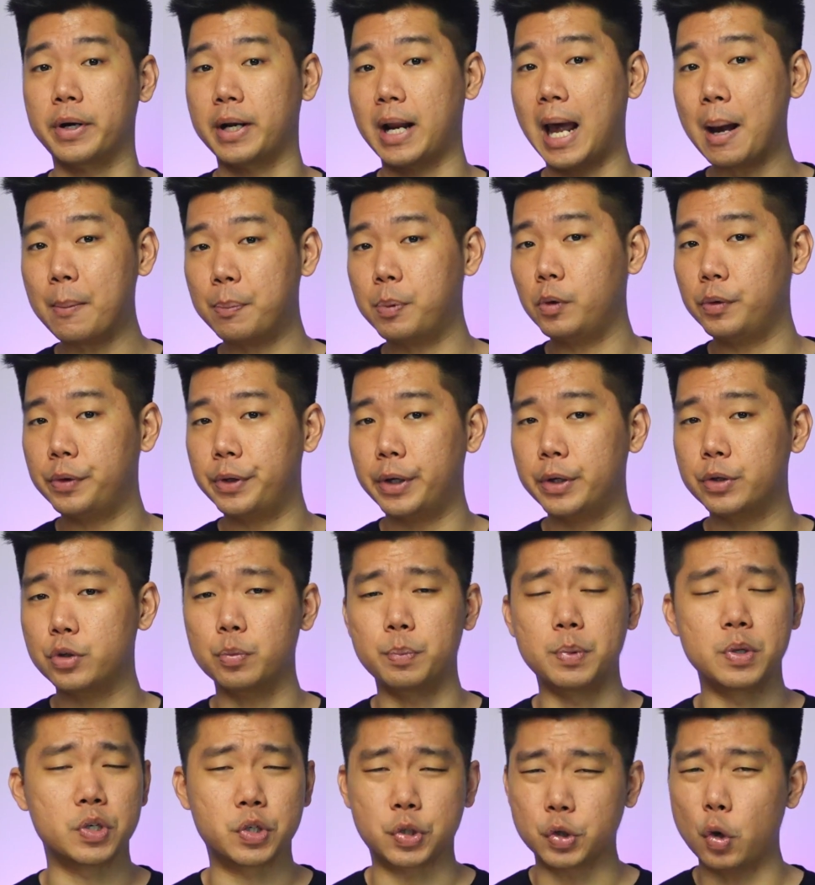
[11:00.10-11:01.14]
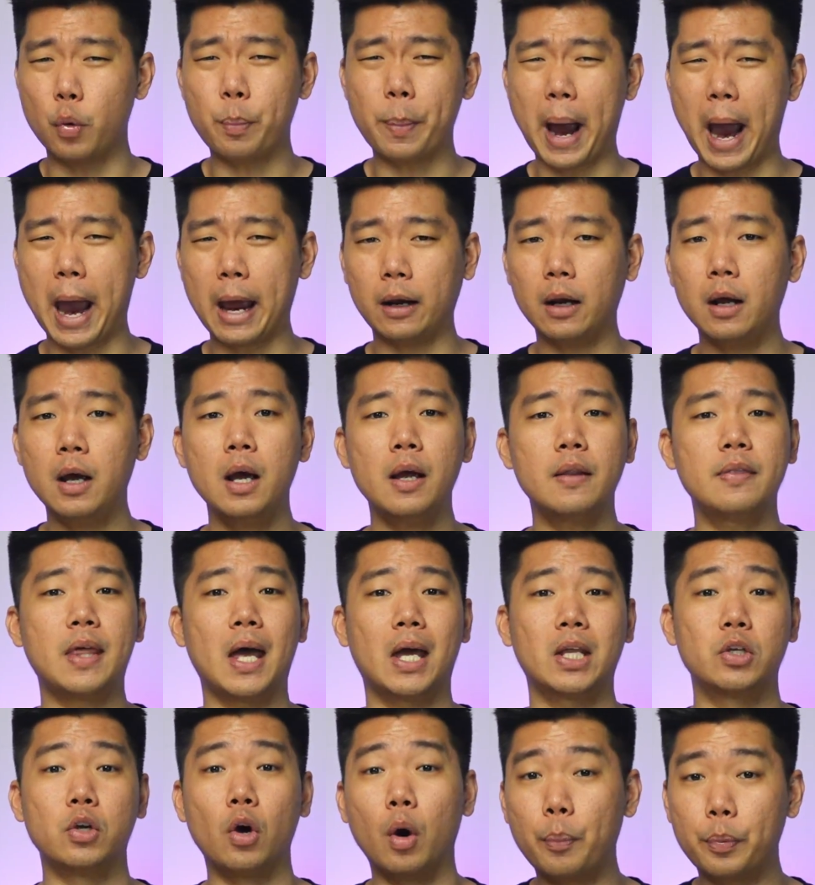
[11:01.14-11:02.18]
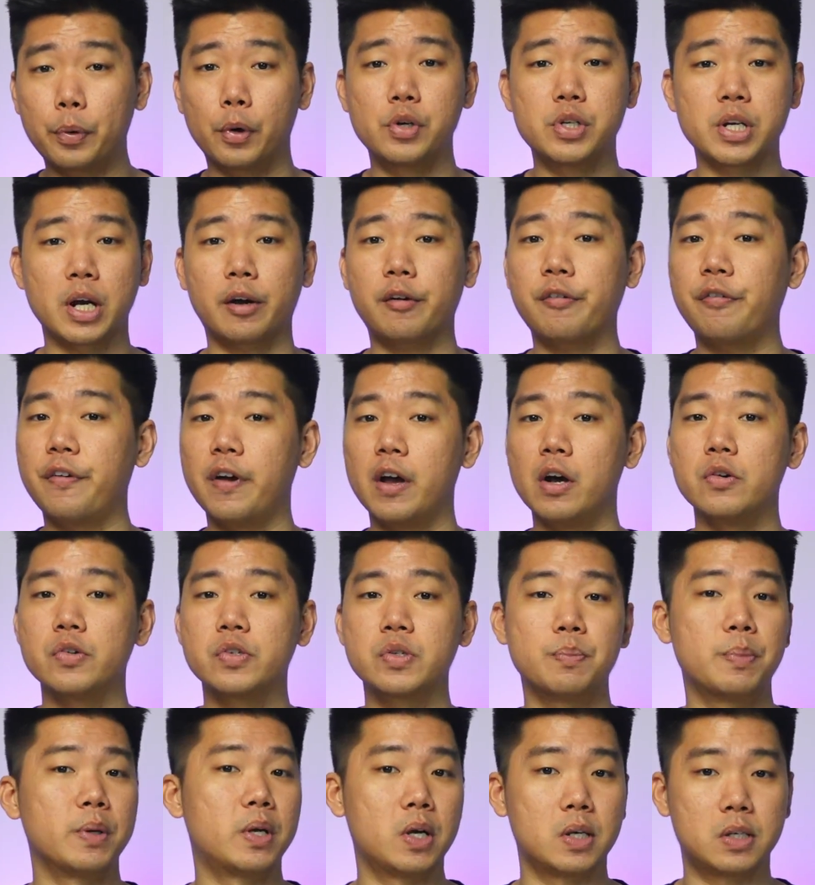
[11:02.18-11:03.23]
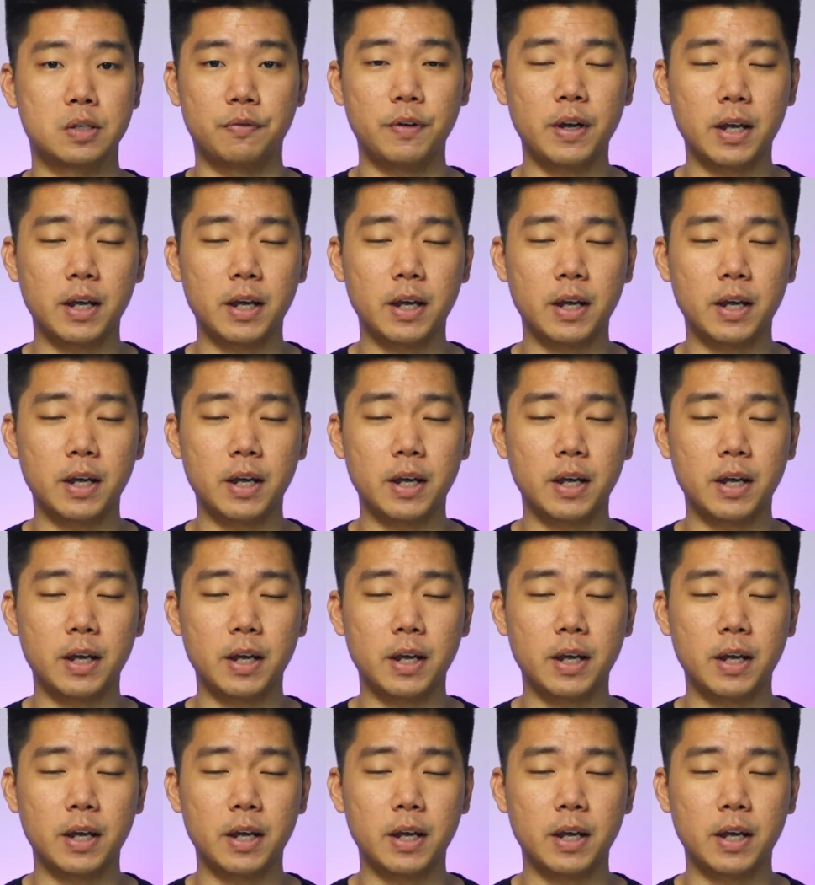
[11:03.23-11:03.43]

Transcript: an app builder to be so bad that your project fails because of